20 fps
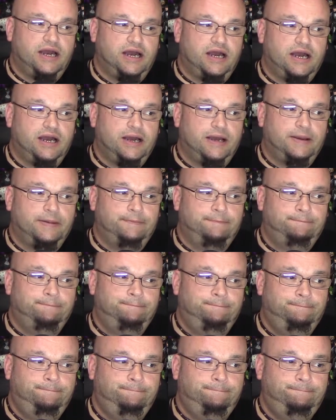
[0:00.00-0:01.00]

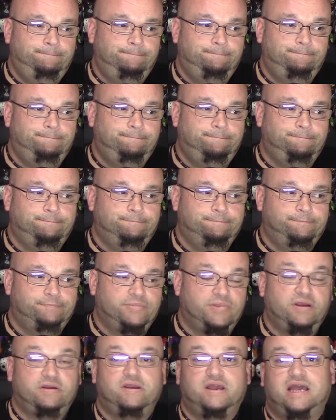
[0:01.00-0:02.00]
um,
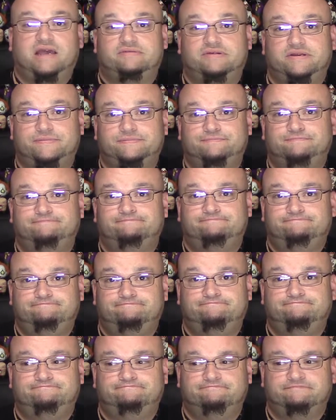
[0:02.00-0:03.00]
there you have it.
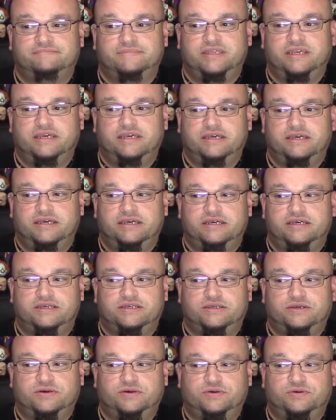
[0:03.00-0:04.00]

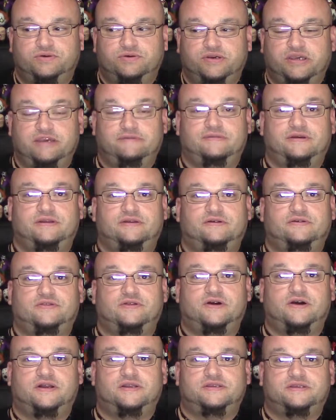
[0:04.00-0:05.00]
So keep me in your
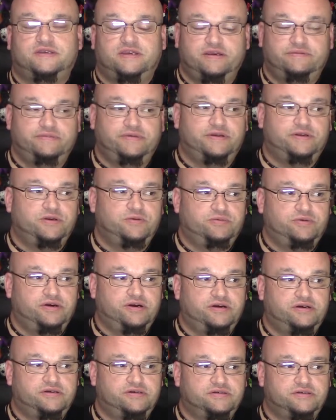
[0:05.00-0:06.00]
thoughts, keep me in your
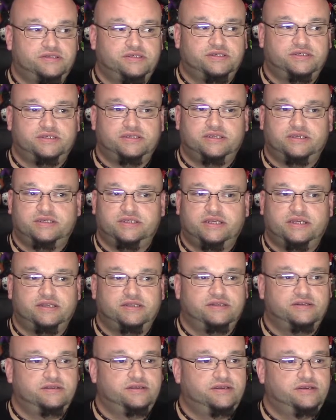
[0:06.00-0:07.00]
prayers.
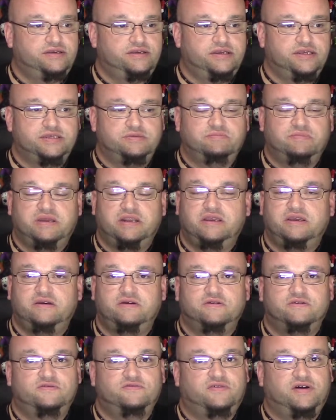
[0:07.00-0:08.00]
Send as many
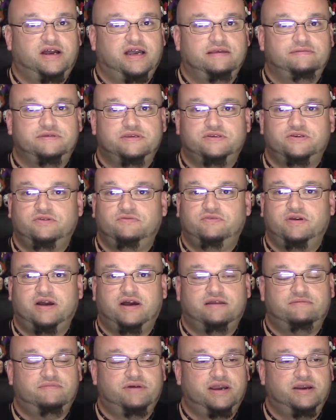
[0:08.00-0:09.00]
good vibes as you've
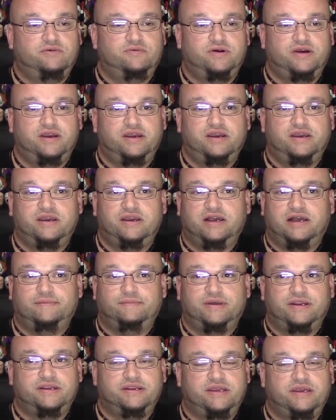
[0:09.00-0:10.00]
got my way.
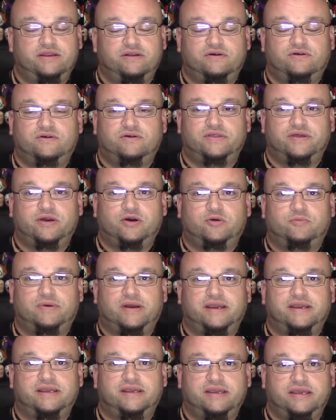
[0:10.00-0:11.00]
I'm gonna need all the help
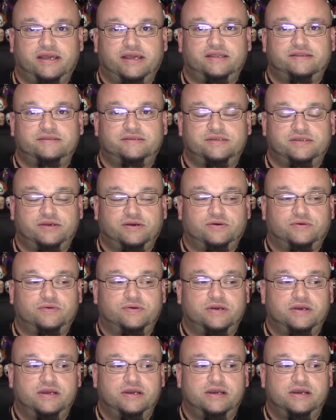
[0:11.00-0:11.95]
I can get. So,